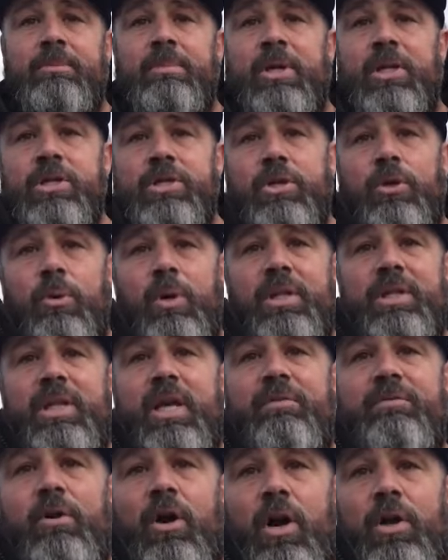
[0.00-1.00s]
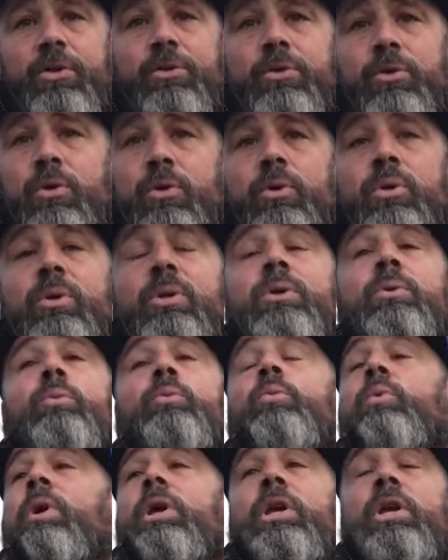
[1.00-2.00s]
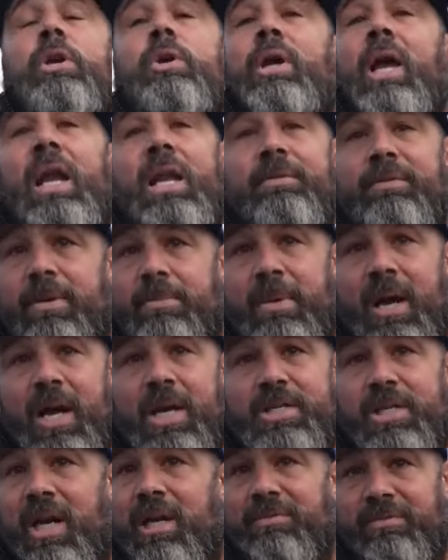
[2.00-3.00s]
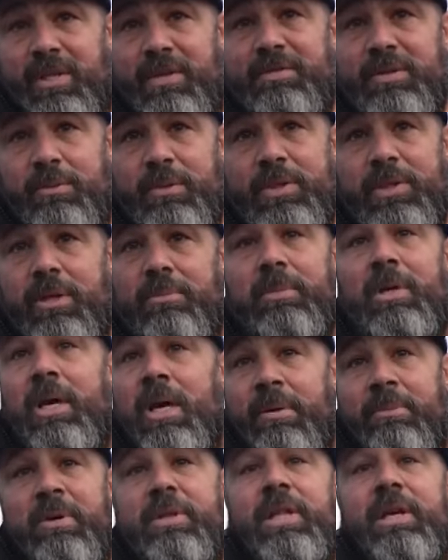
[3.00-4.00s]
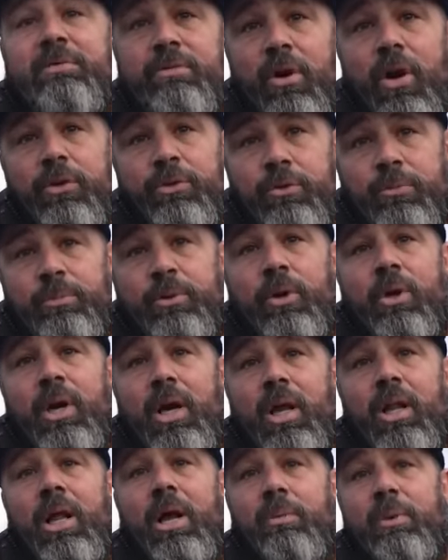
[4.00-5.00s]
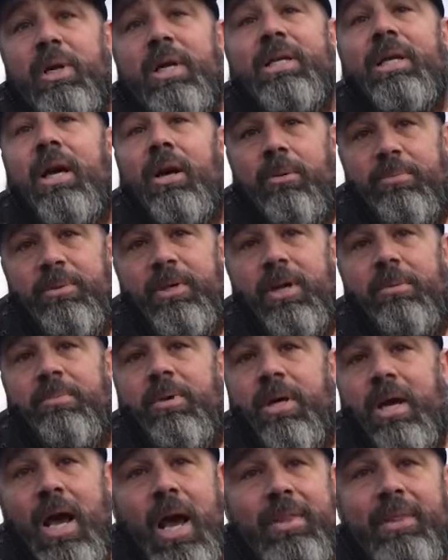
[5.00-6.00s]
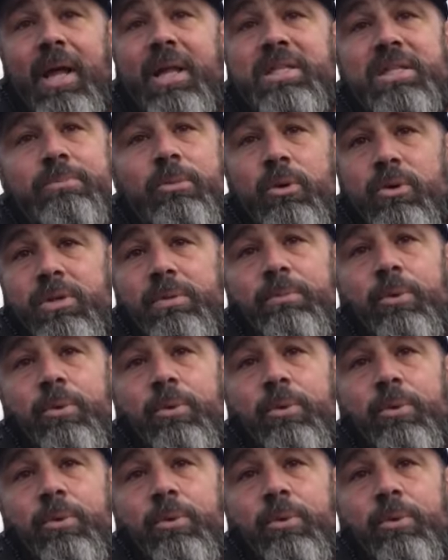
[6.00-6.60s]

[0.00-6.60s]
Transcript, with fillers: because you know what, they've gone through, you can't even imagine. I've lived it with them, but they've gone through pure hell and we need to help them. And that's the most